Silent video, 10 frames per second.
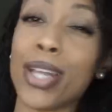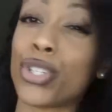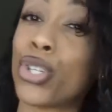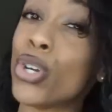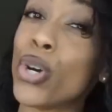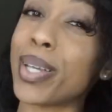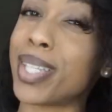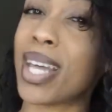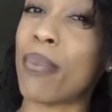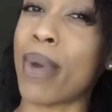And two, I
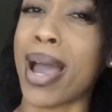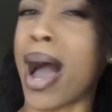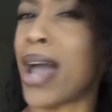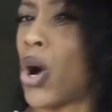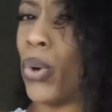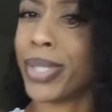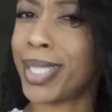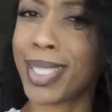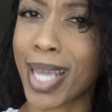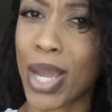see that my I
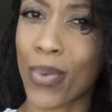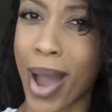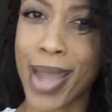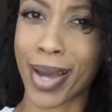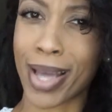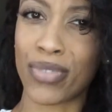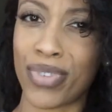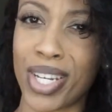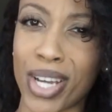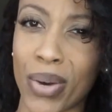Only Date White Guys
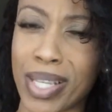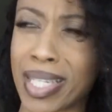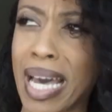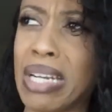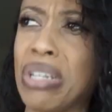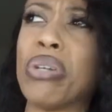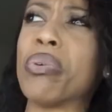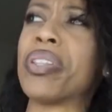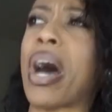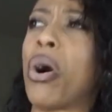video is kind of
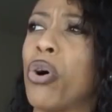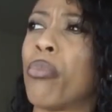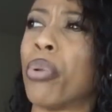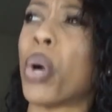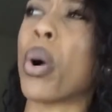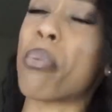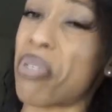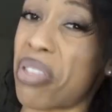doing that whole blow up